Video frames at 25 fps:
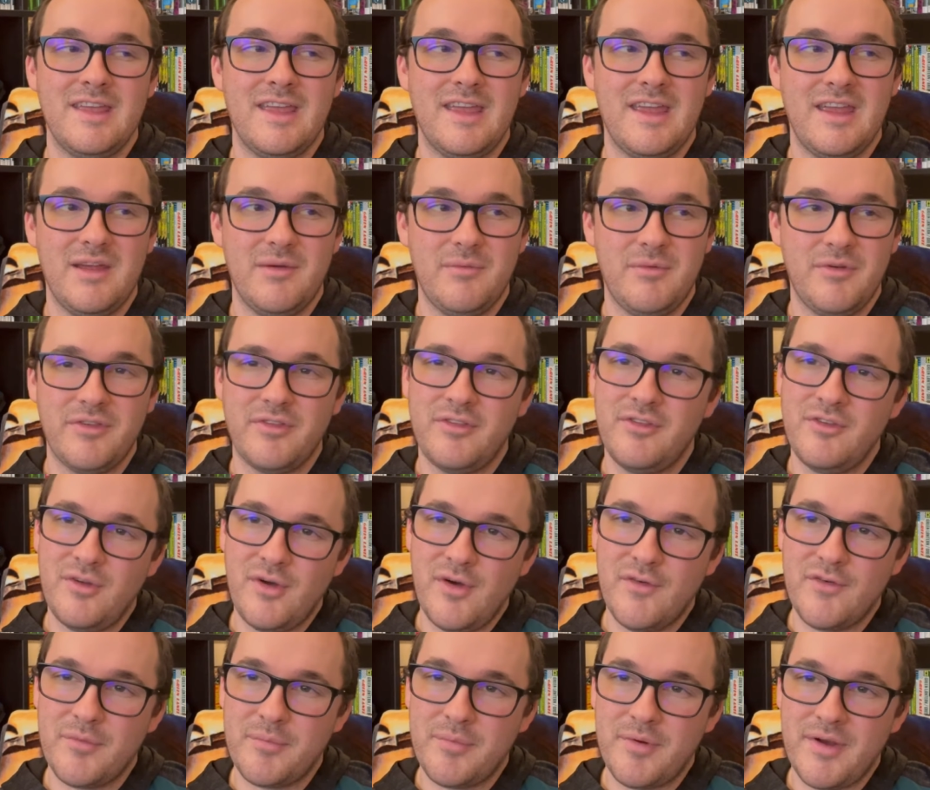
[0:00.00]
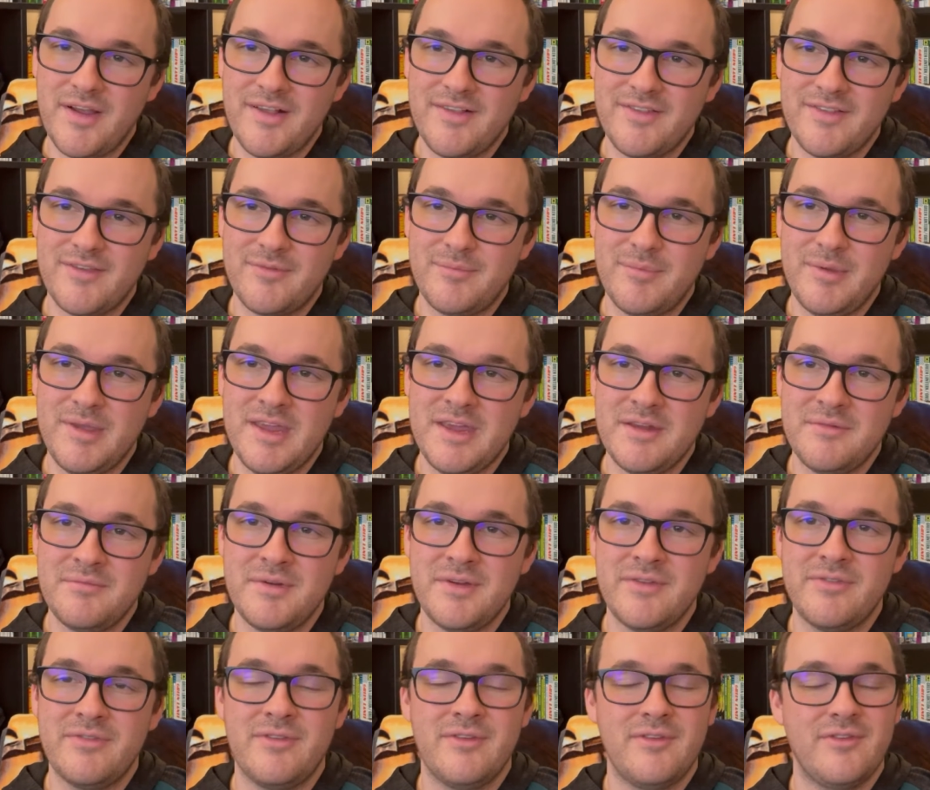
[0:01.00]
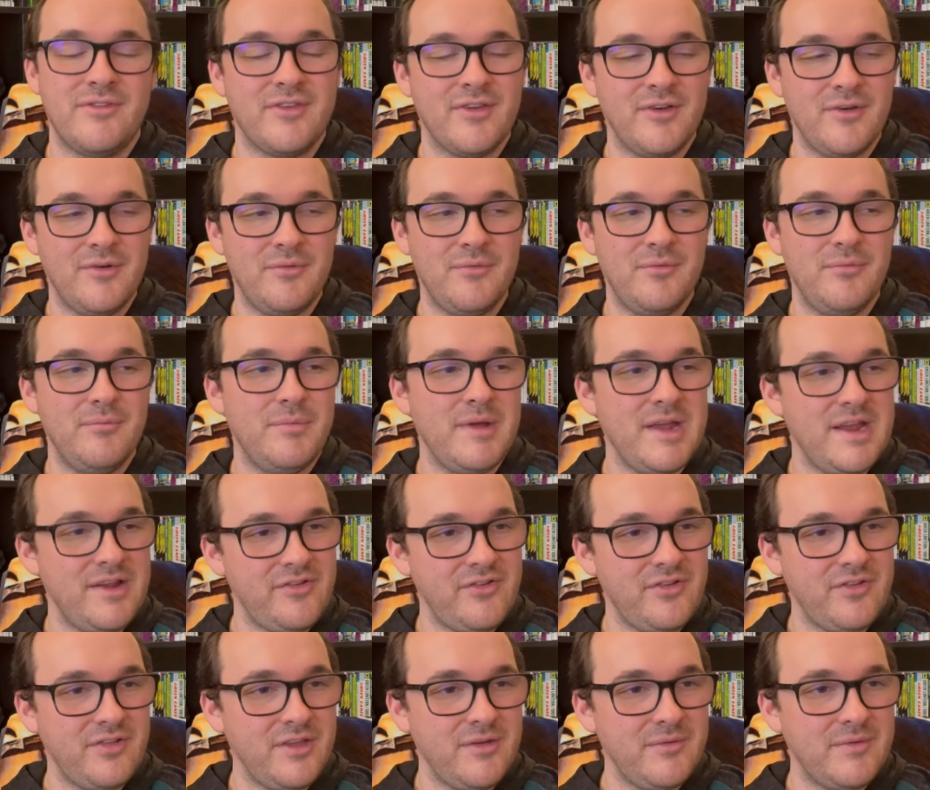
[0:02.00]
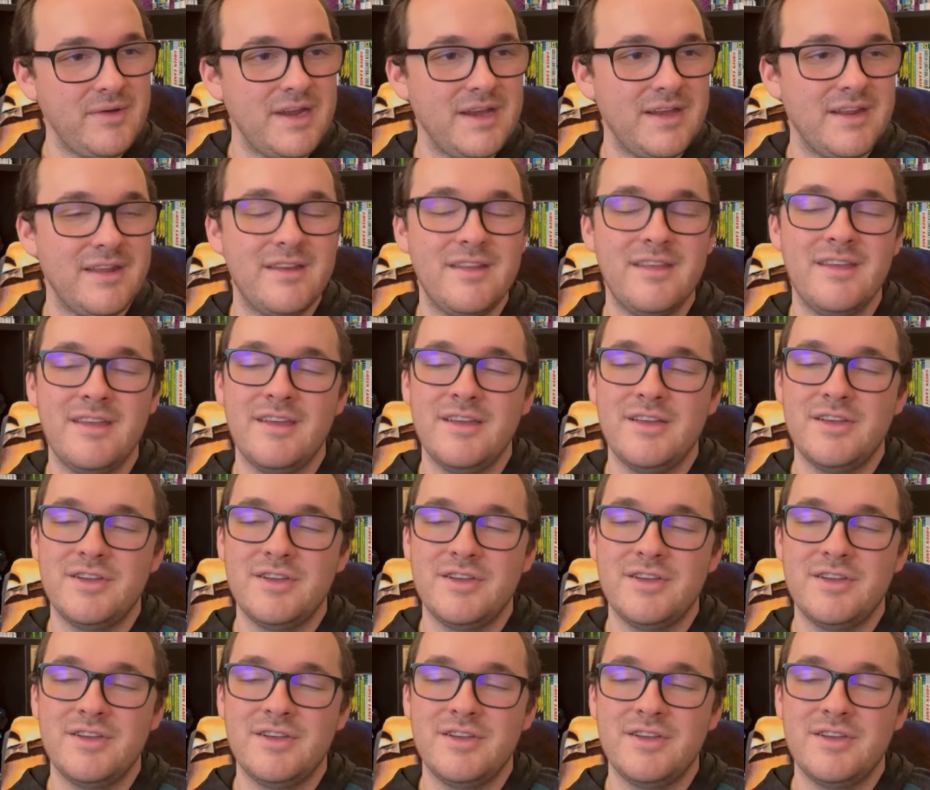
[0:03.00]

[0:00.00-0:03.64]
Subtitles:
and was a little overpriced to begin with, so patiently waited.